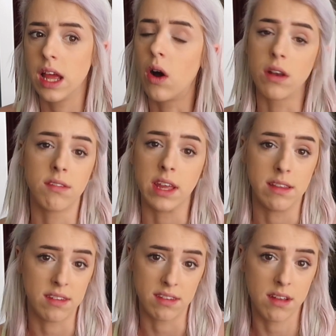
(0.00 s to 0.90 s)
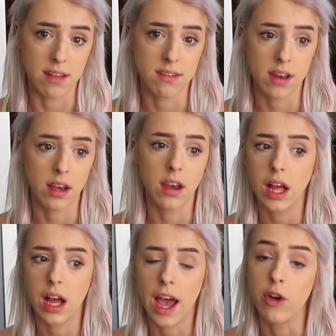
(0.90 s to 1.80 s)
honestly, it's disgusting.
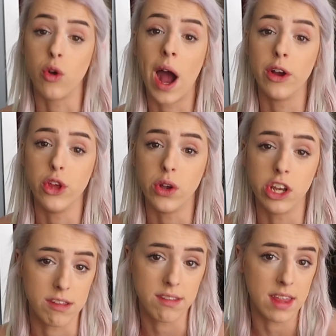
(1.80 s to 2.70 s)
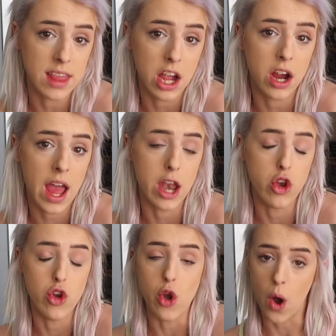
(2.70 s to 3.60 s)
I don't know how you could just sit there
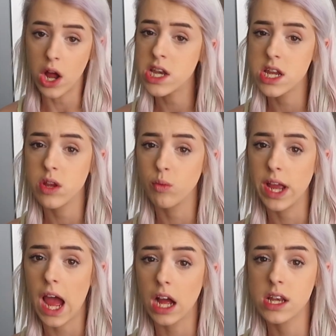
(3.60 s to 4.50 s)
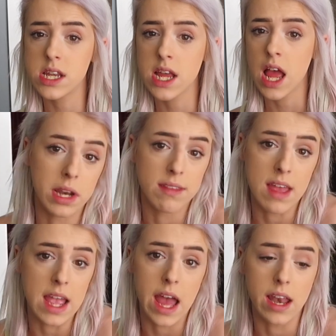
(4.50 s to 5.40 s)
and not react. I'm gonna
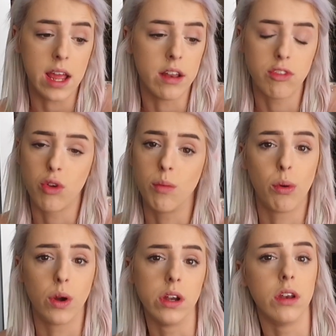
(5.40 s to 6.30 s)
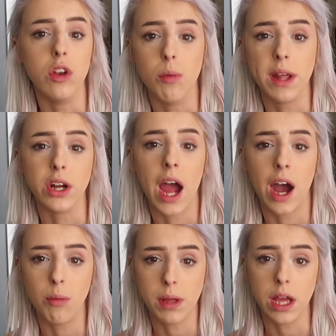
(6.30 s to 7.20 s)
say again, it is so important, no matter
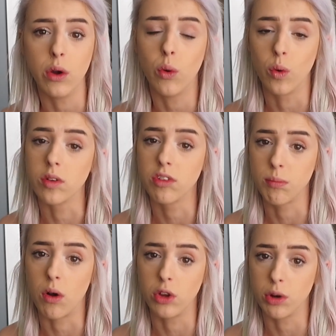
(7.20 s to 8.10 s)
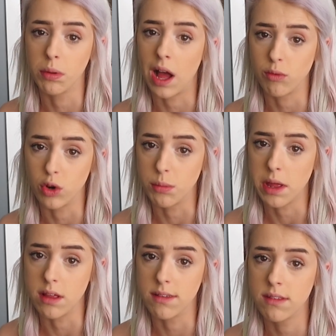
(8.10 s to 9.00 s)
how big or small your platform
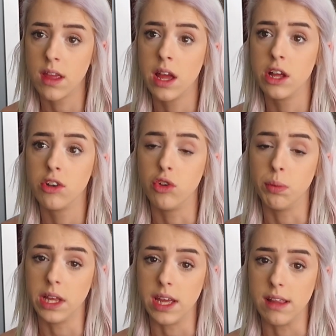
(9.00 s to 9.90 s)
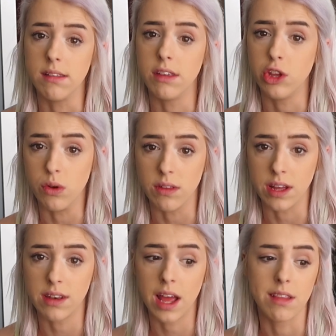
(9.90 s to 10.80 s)
is, to please use
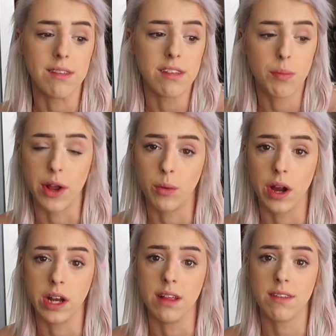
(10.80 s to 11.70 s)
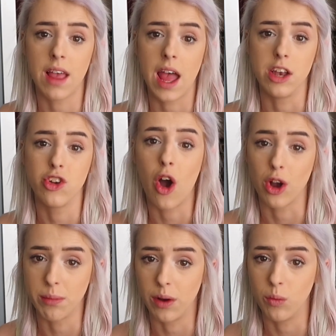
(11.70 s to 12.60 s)
it and spread awareness and
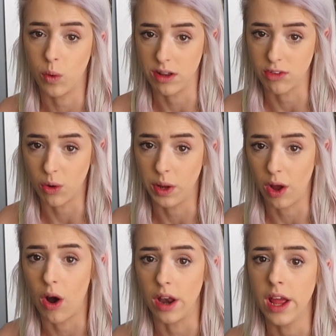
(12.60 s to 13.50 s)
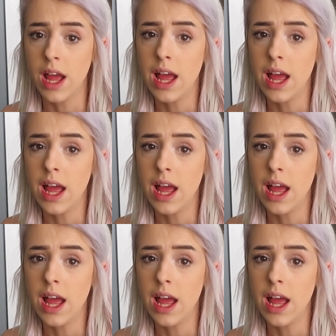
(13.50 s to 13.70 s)
talk about what is going on,